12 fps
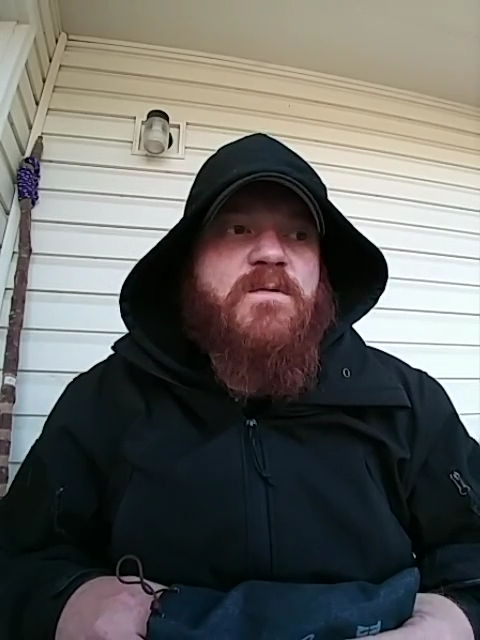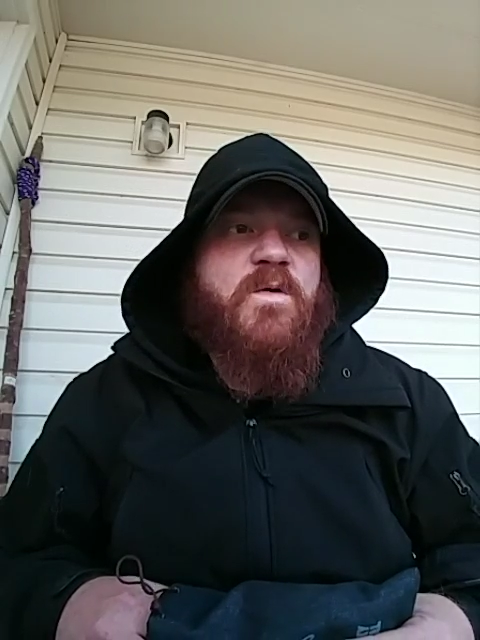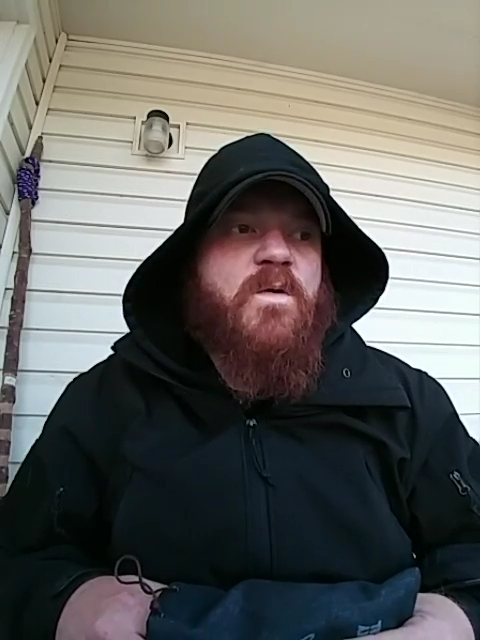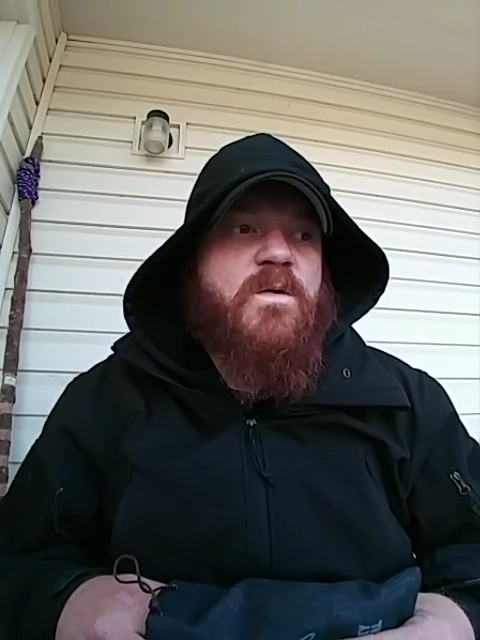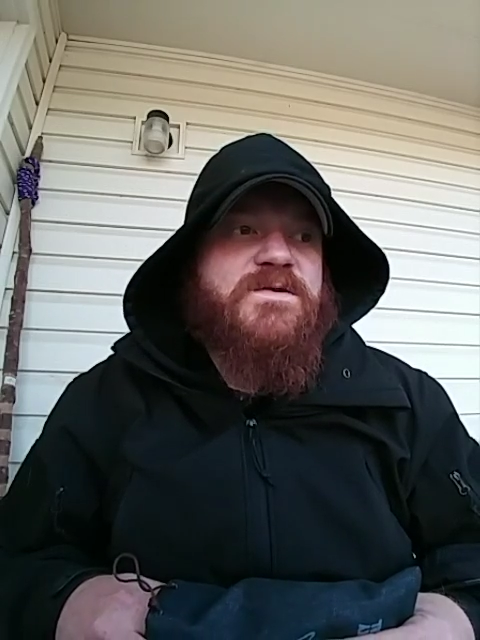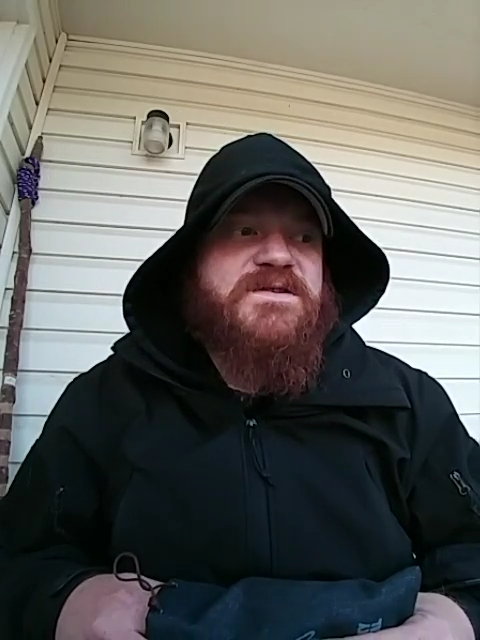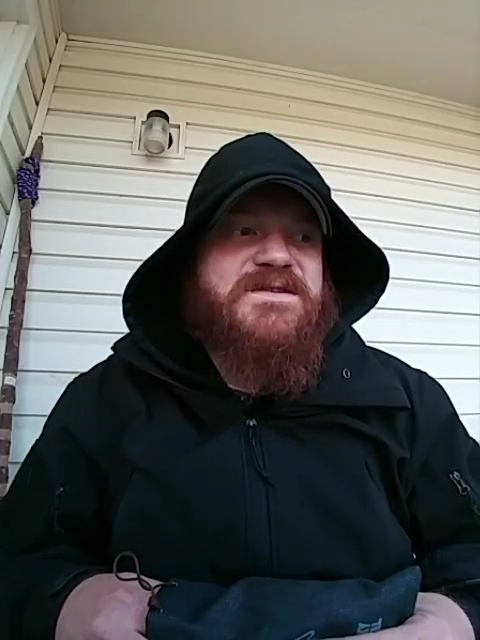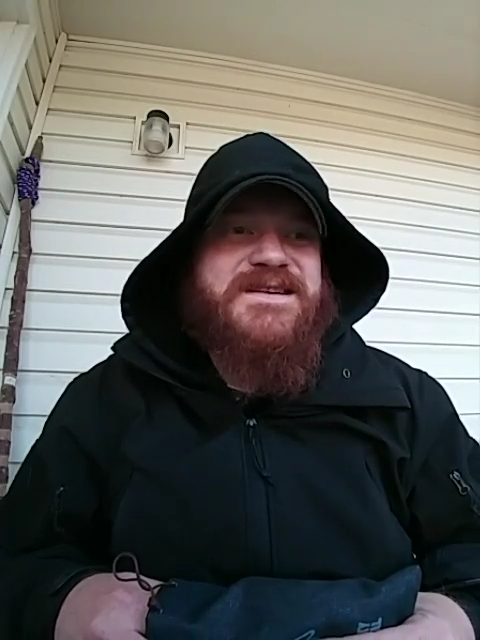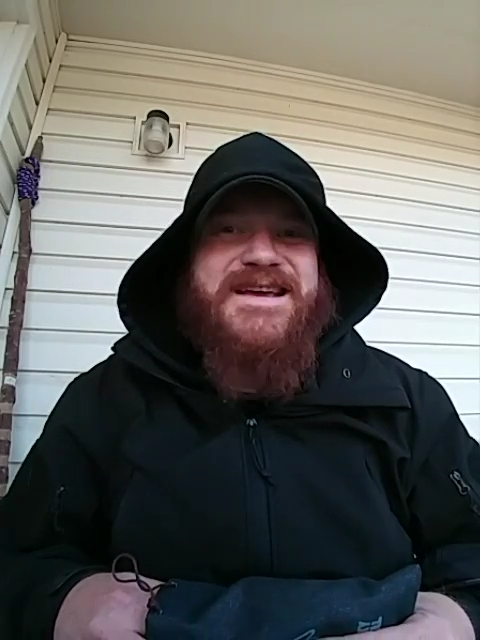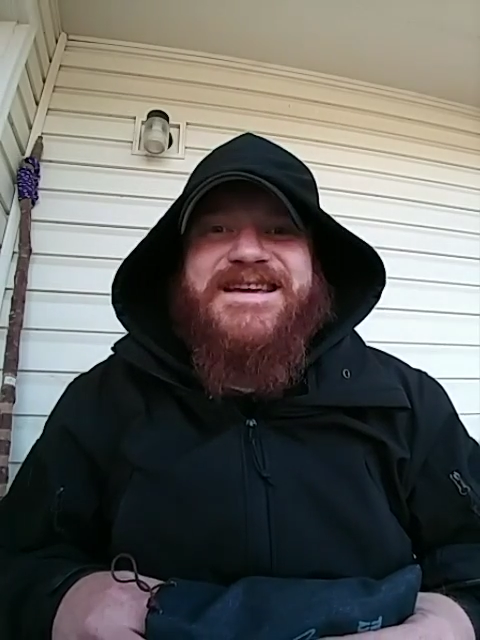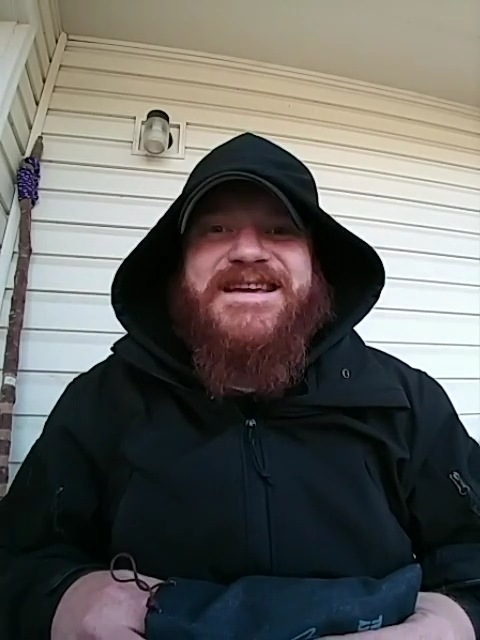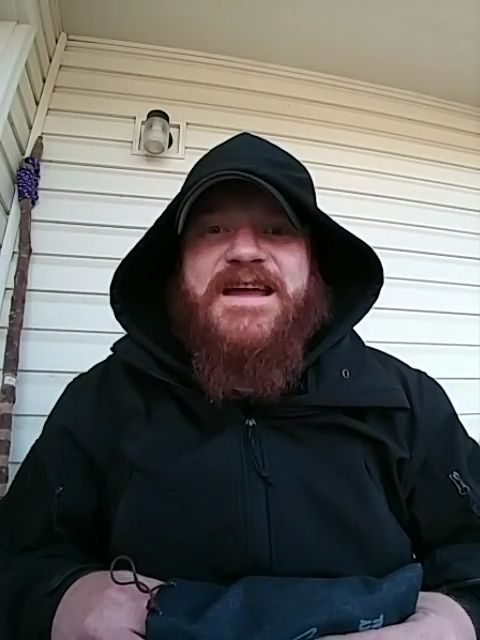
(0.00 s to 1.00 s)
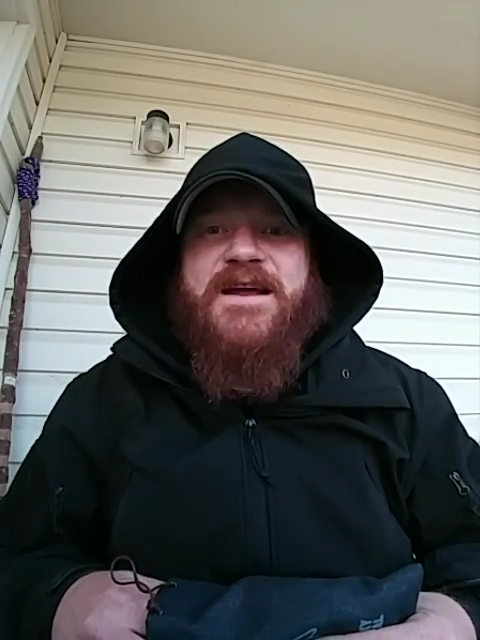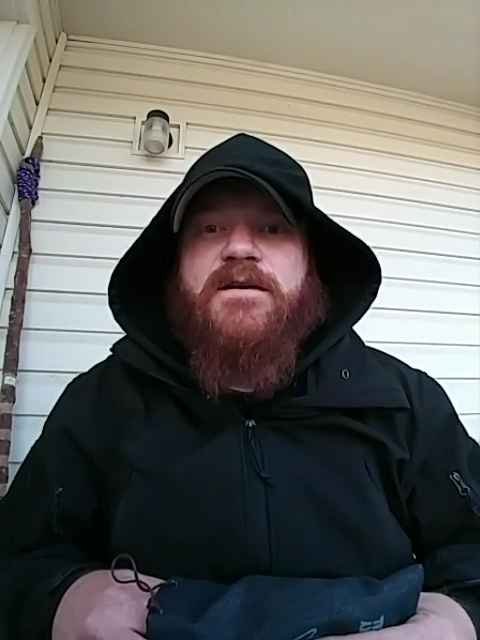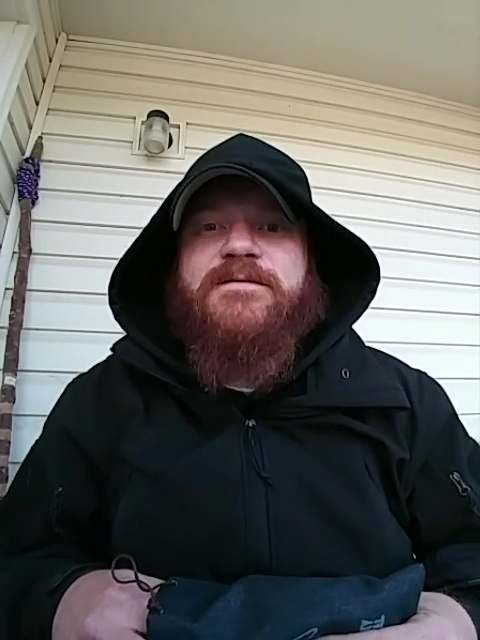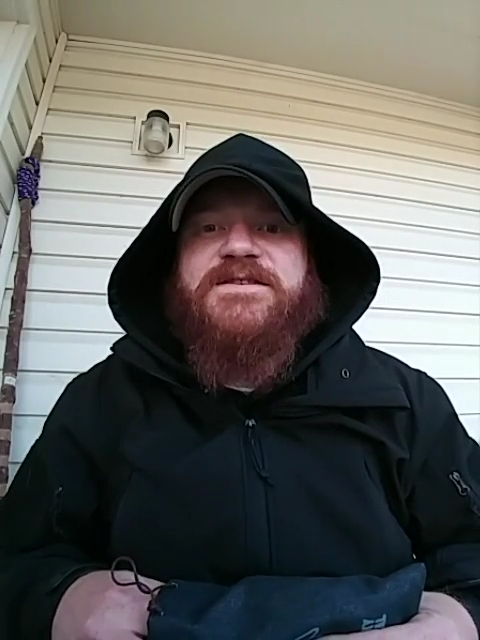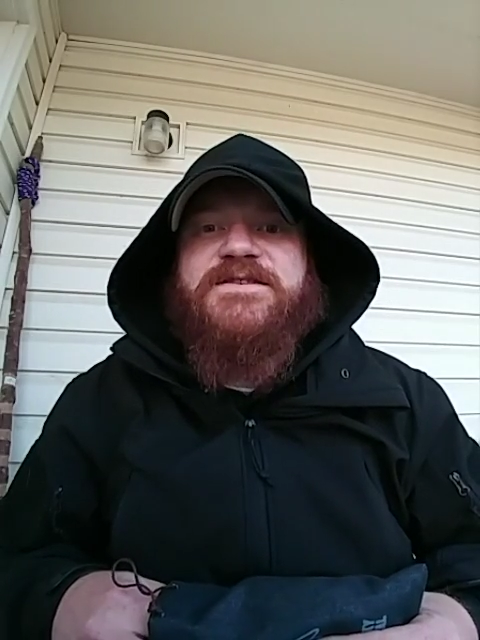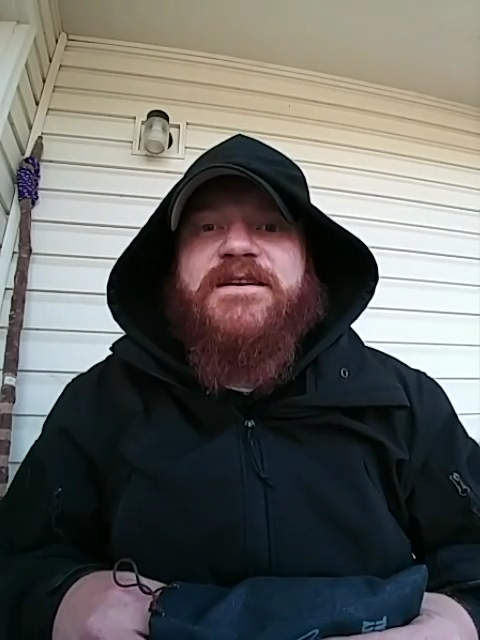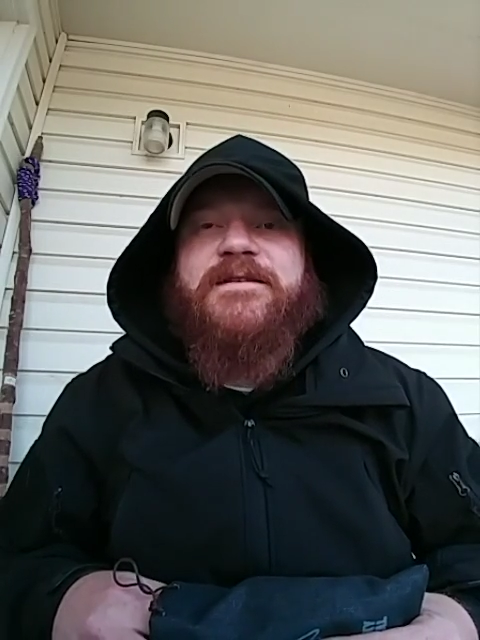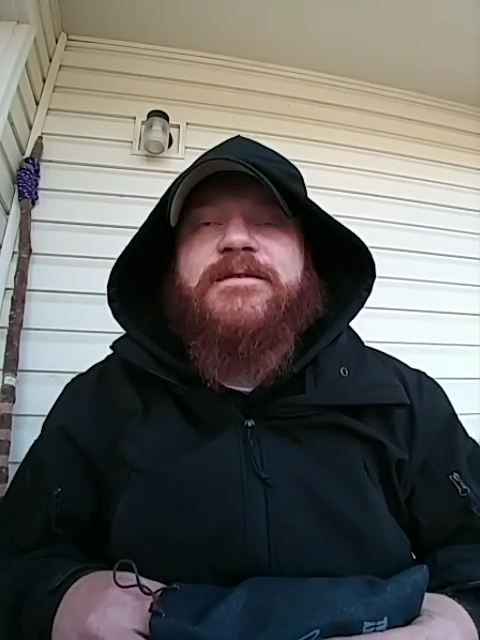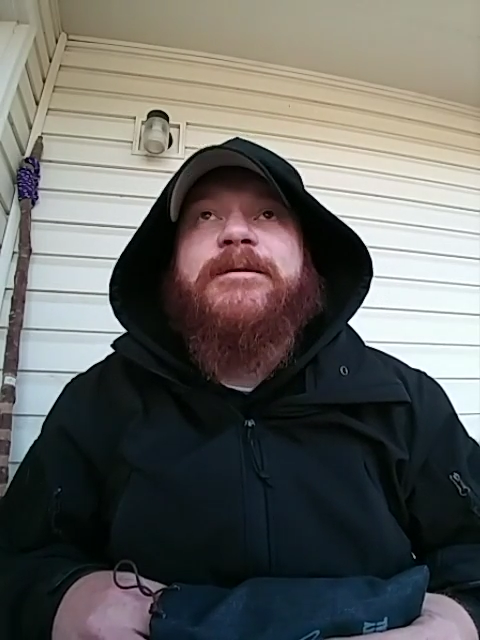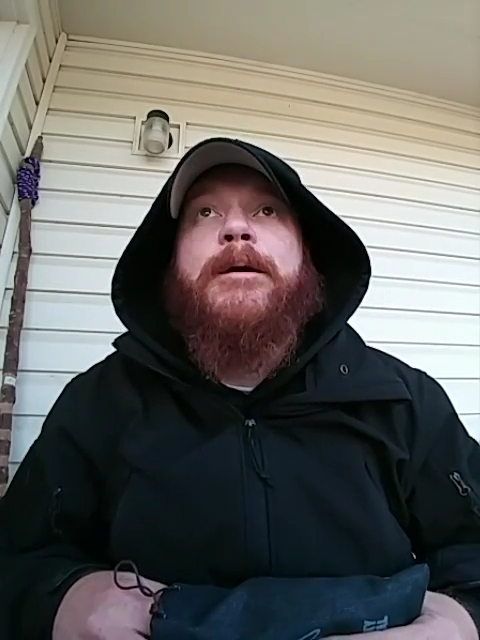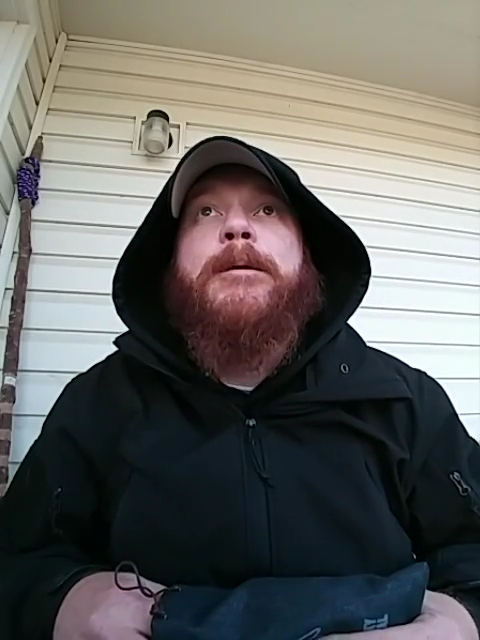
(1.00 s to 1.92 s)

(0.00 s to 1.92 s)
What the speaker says: or just taking care of each other.